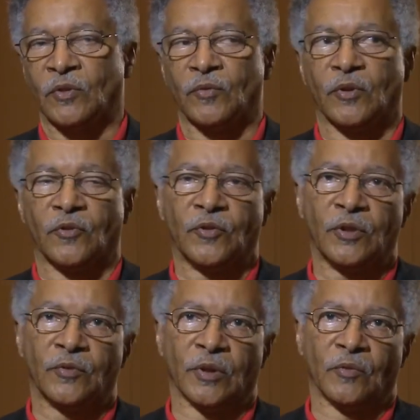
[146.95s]
So a
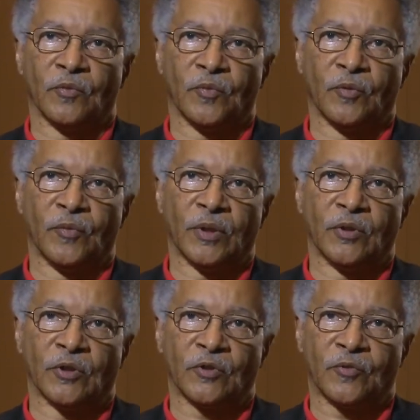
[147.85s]
theory, when we
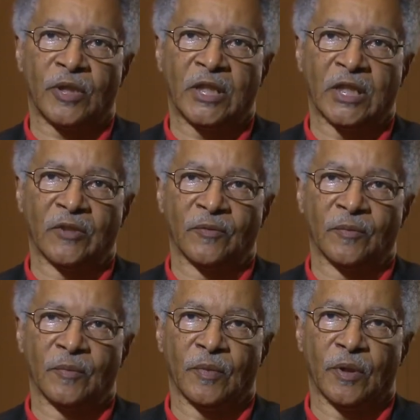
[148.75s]
describe
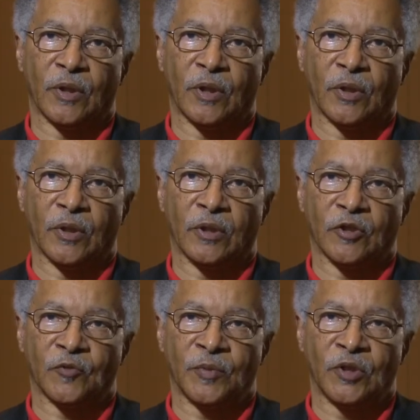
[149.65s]
an
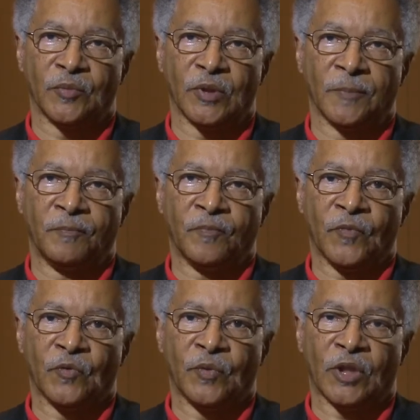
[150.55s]
experiment,
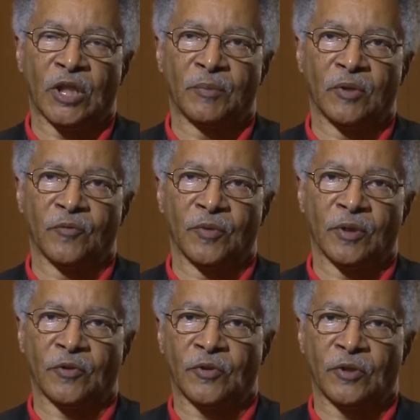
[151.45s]
we come up with
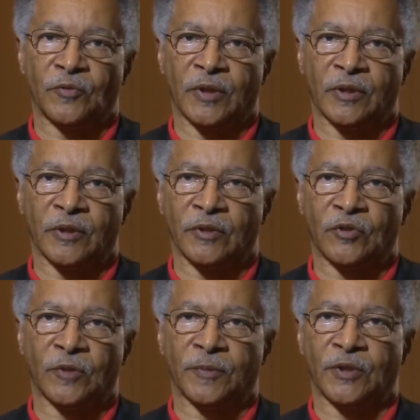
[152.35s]
a theoretical
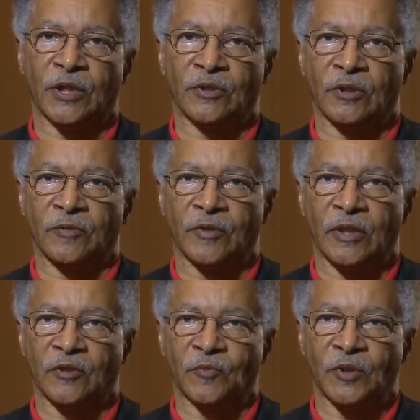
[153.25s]
interpretation of
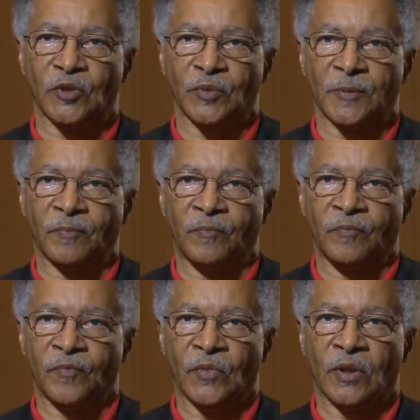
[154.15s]
that experiment
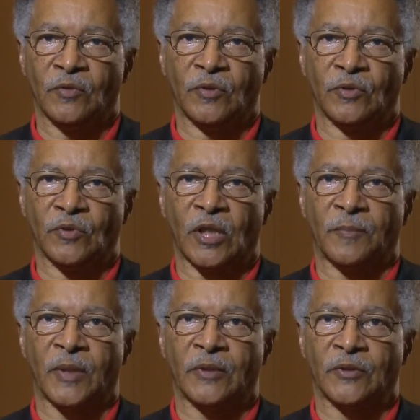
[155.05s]
and use
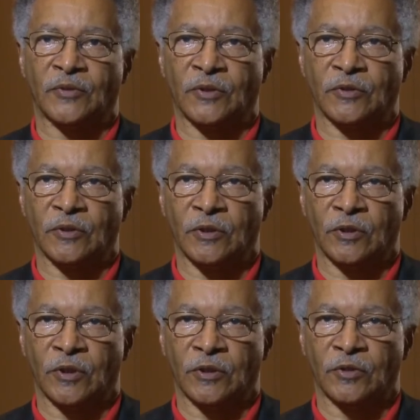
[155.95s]
hypothesis in
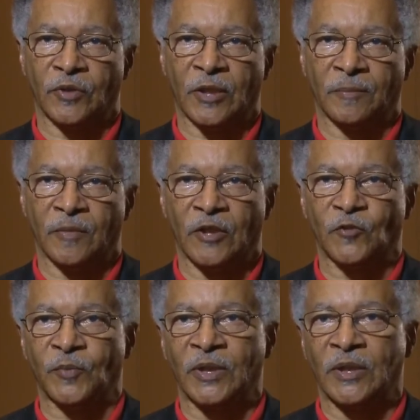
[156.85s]
order to help
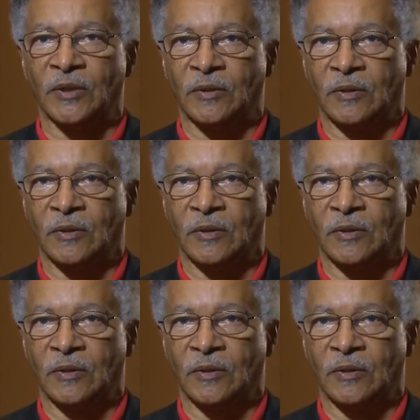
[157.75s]
explain